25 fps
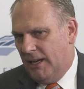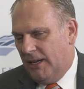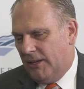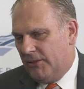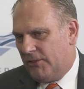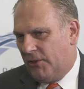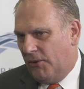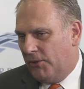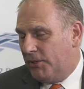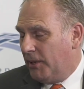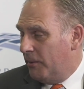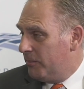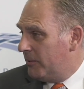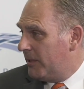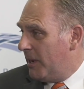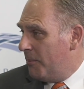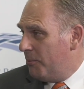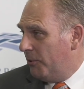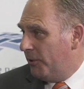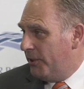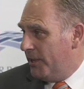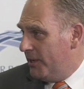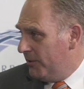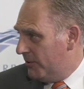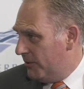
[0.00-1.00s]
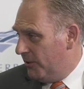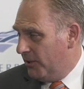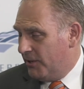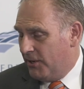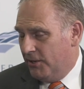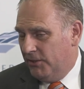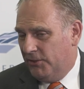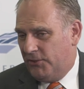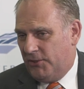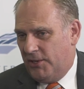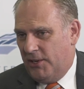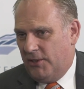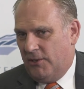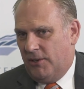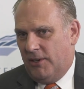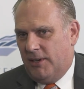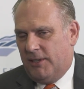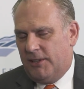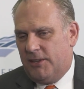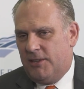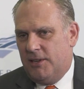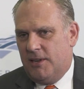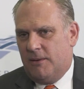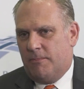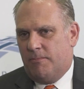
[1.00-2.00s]
So it's a couple of things to consider. I
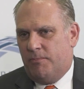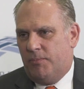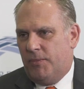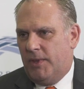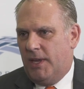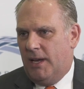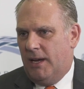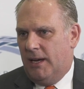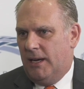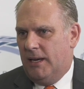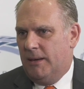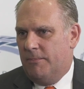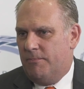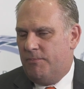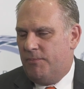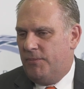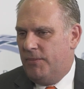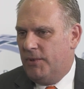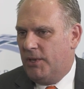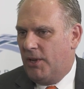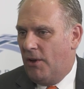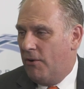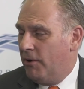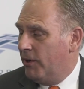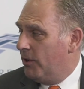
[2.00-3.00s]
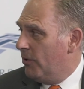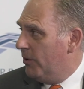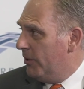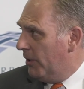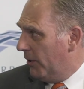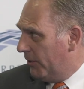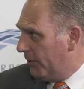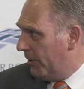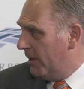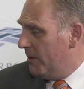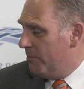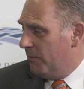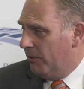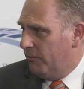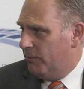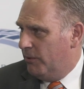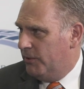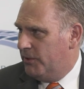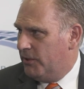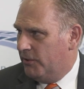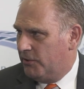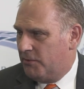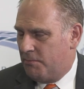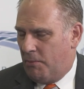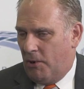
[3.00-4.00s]
think going on the theme that we
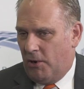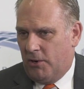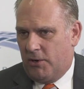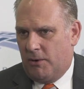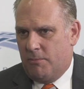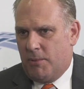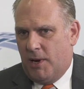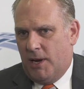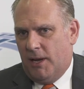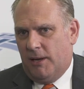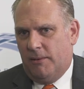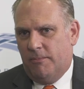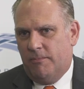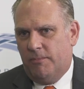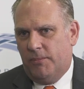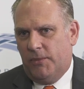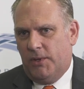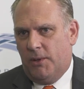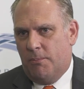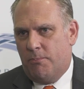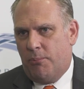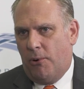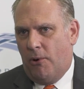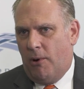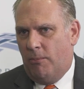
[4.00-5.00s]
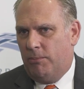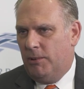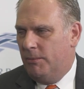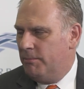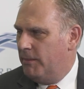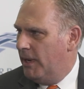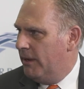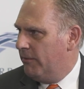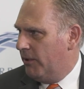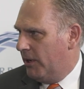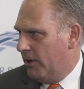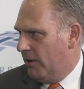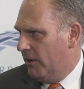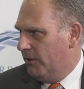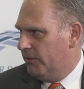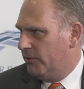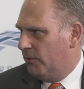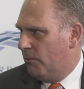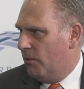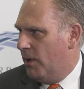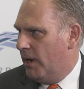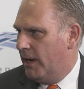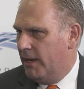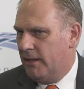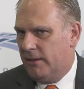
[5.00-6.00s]
just spoke about, the problem never goes
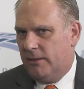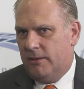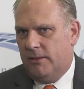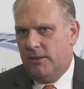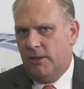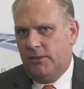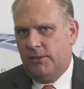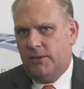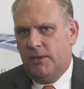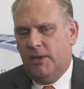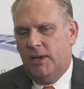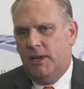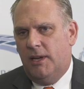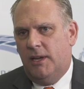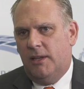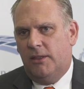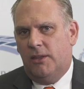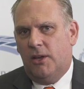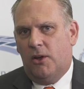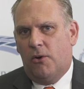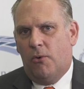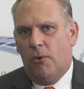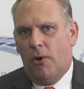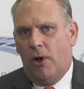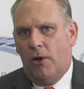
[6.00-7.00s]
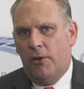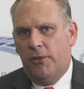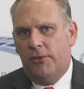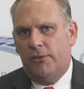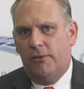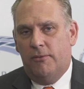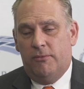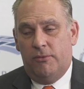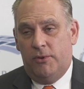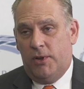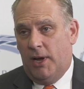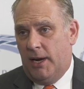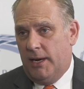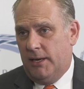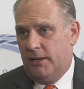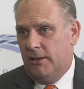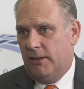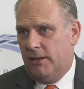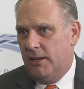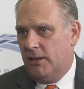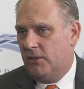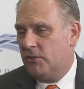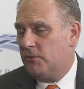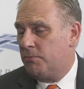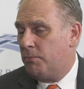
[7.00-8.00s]
away. The growth of data,
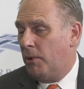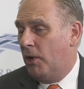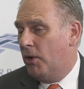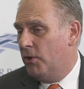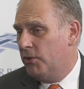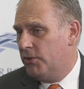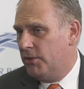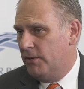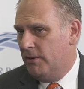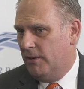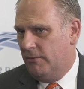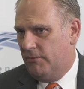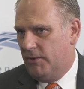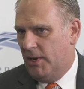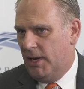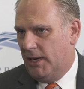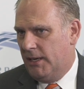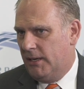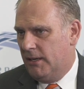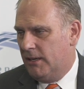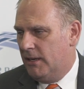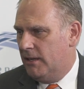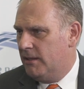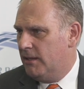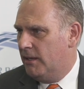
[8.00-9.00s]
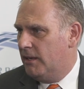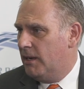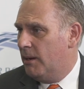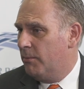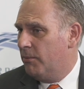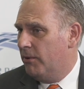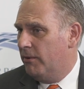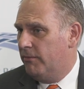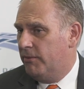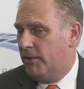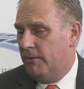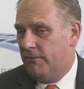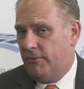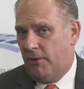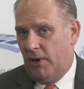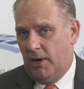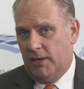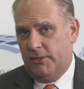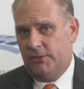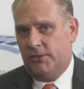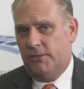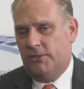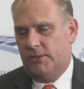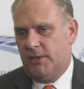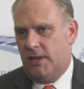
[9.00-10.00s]
the explosion of data, and the number of
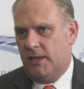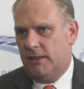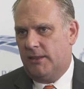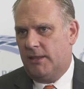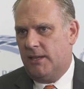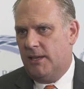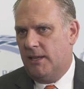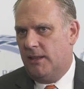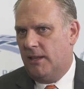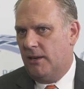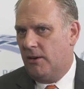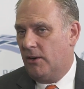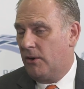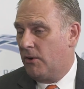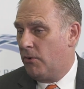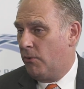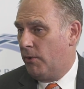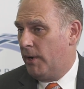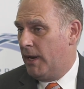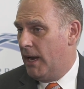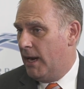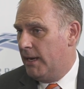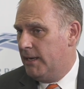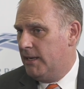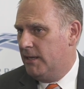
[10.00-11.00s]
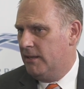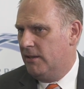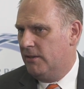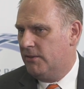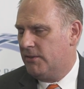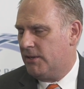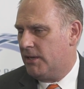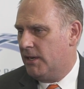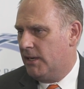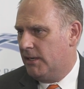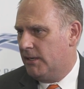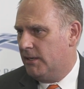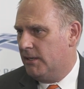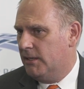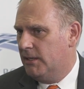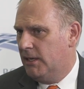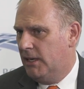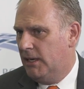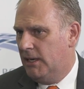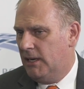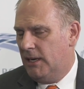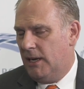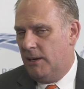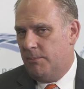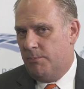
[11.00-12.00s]
devices out there that are creating this data
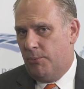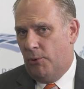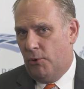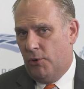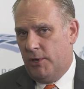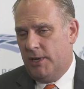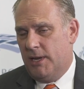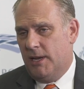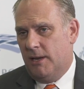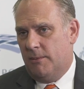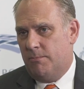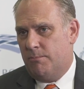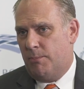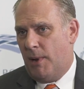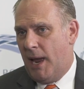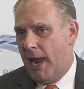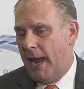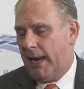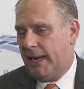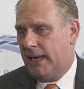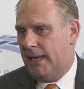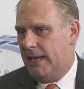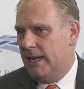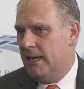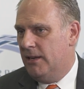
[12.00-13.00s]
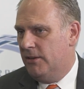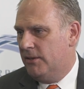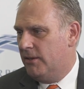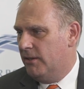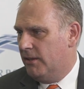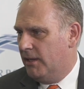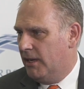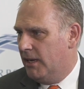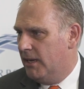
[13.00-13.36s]
and putting it back into the